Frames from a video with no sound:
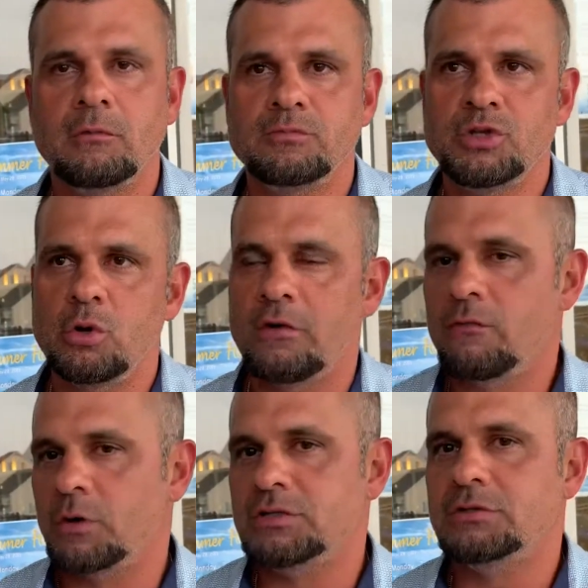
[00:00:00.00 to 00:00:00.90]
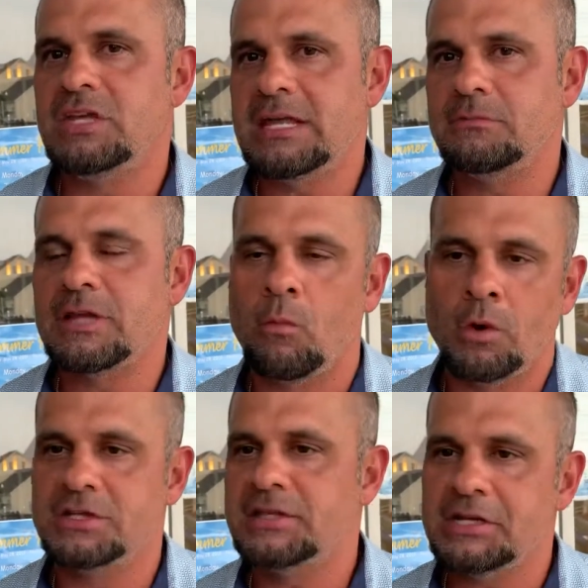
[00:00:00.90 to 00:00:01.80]
2 of them were to teams that
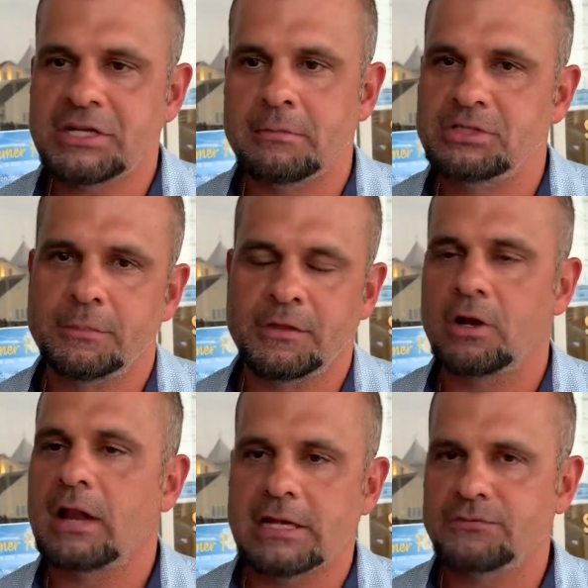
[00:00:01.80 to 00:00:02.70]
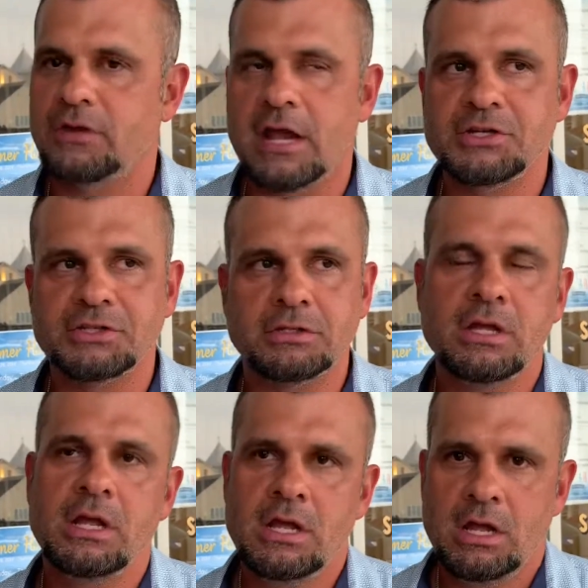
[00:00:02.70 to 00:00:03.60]
won the state championship in their classification.
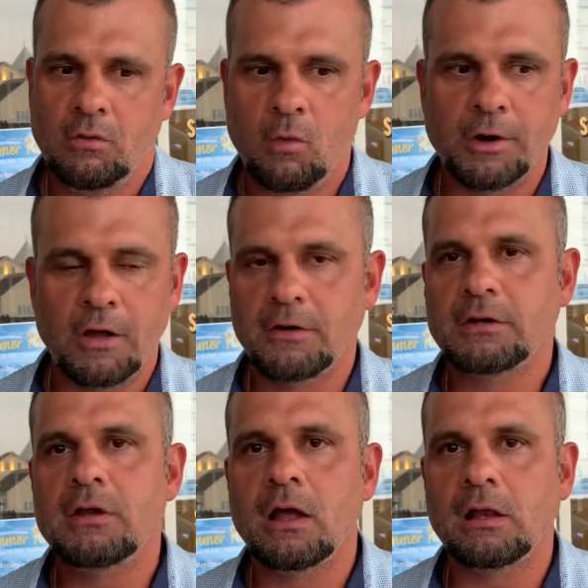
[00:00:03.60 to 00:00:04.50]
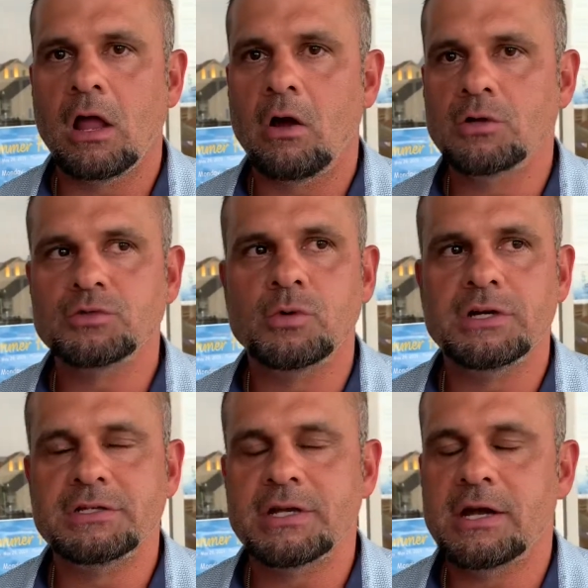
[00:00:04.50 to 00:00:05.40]
One other loss
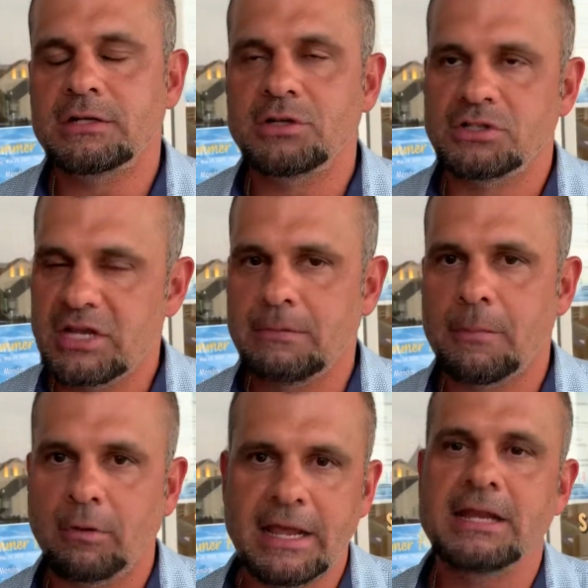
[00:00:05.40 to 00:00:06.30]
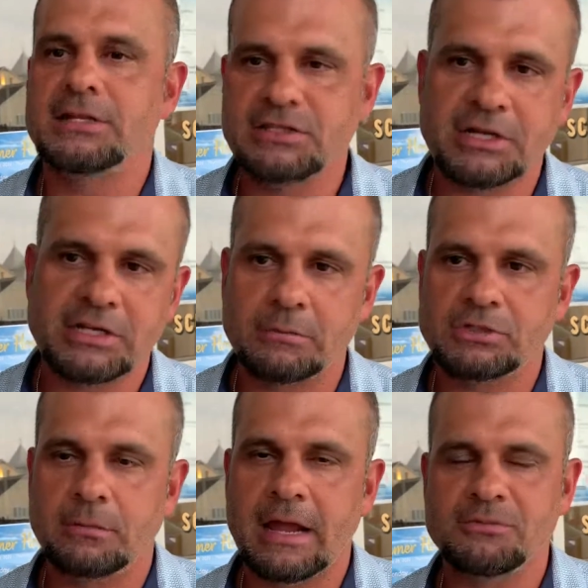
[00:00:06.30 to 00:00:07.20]
was to a team that played in the state
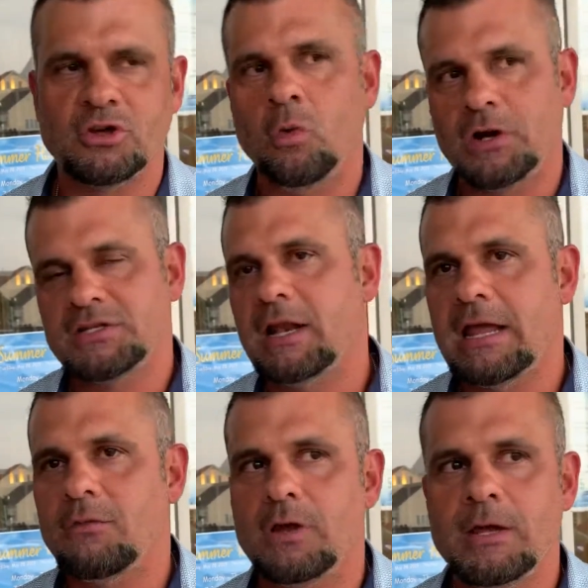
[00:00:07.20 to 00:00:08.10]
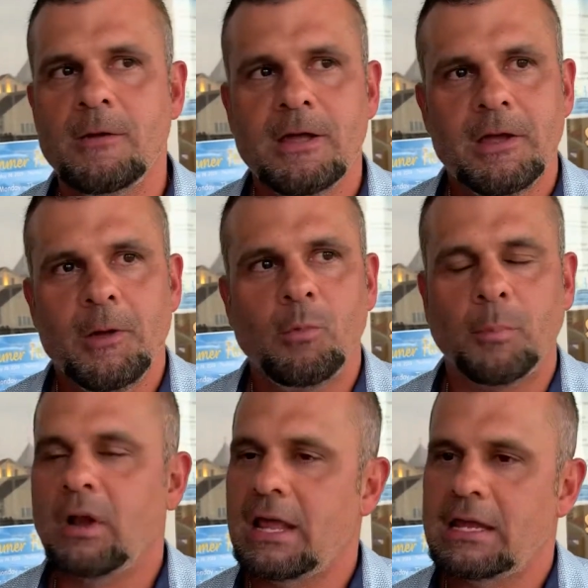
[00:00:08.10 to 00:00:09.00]
championship game. So it wasn't like we were
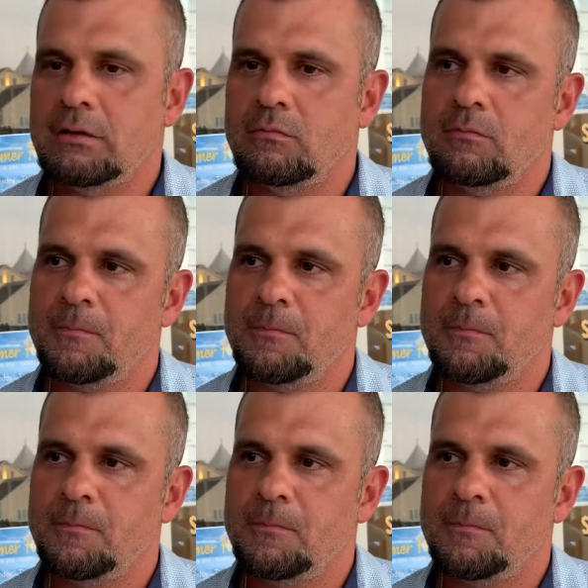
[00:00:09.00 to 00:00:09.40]
playing